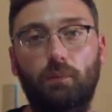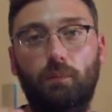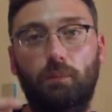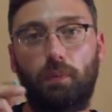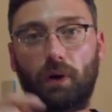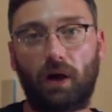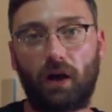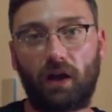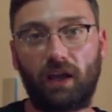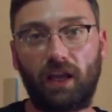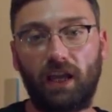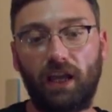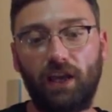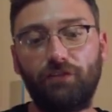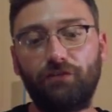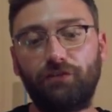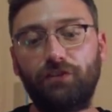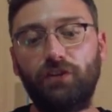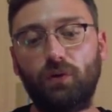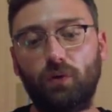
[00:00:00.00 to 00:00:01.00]
But
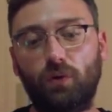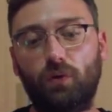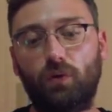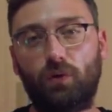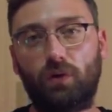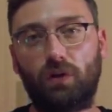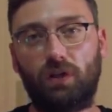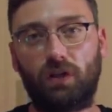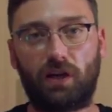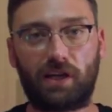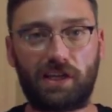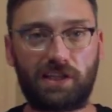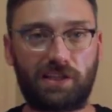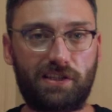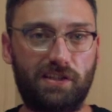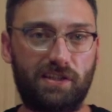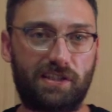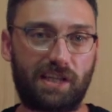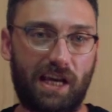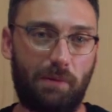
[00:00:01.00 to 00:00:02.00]
if your
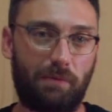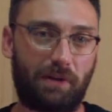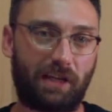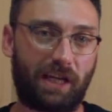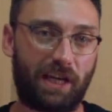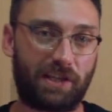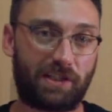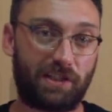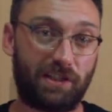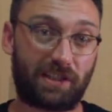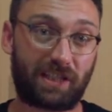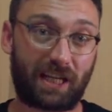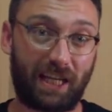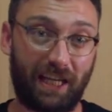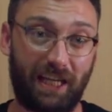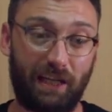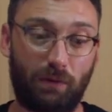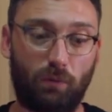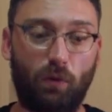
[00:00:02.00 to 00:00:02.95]
license application is clean,